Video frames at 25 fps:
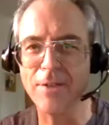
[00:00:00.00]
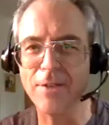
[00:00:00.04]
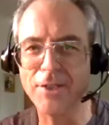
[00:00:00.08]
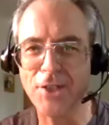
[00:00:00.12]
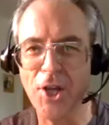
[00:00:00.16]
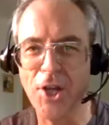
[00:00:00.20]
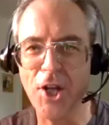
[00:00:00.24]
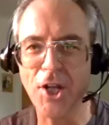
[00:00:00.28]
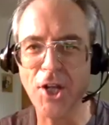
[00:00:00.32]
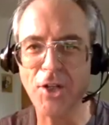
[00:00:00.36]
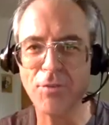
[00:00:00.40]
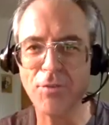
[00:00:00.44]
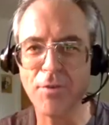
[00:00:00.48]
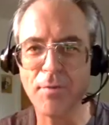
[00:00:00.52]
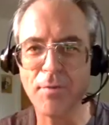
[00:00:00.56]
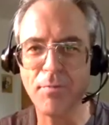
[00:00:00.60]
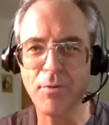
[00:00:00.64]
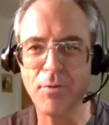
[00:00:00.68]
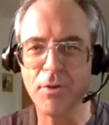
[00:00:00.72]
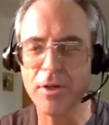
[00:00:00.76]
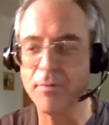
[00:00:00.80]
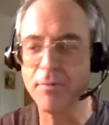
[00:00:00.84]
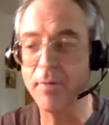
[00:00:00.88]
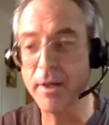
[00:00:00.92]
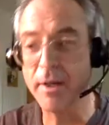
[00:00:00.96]
talking to a
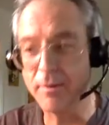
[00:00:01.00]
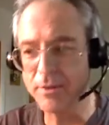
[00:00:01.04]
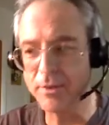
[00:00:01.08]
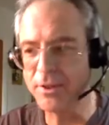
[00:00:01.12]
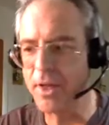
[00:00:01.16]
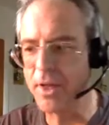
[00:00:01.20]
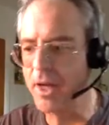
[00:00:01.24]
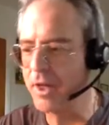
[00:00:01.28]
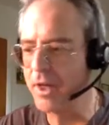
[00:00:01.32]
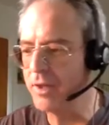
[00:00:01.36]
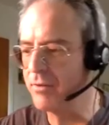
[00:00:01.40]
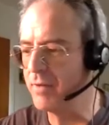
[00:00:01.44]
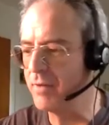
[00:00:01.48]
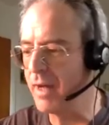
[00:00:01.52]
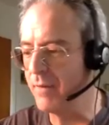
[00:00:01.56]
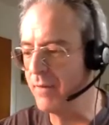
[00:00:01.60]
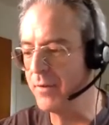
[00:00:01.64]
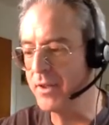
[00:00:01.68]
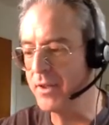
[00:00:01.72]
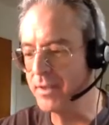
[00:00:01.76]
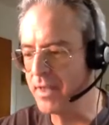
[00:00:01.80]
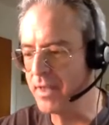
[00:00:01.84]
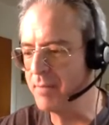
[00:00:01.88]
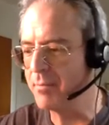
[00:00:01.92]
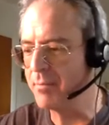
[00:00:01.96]
reporter, but I was talking to
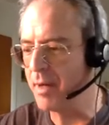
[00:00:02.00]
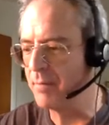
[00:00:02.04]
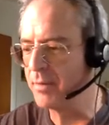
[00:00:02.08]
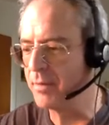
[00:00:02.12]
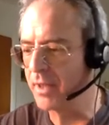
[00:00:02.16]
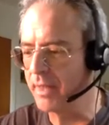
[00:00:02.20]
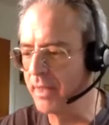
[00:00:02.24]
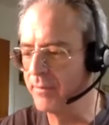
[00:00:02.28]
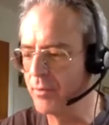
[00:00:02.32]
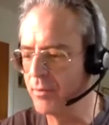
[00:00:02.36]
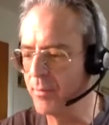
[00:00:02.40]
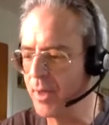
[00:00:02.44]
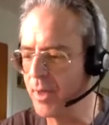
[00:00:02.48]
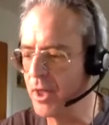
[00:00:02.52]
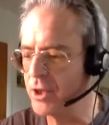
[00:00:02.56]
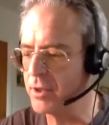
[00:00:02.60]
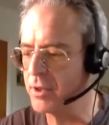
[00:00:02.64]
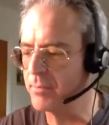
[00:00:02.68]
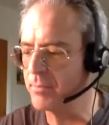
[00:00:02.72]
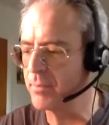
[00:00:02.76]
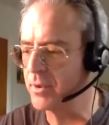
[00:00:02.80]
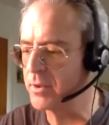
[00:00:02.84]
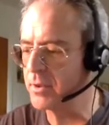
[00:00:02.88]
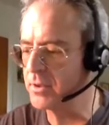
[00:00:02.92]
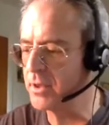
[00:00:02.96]
obviously a public
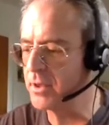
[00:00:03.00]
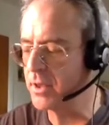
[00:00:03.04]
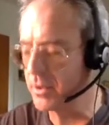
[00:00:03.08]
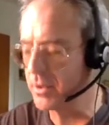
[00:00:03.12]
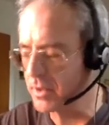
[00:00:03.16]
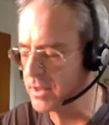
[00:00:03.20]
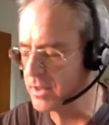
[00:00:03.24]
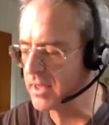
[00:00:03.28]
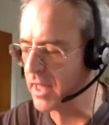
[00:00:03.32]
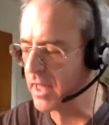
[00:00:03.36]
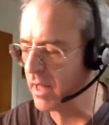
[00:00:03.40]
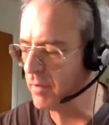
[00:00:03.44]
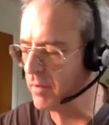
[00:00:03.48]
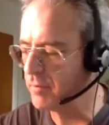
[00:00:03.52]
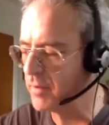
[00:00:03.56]
information person yourself.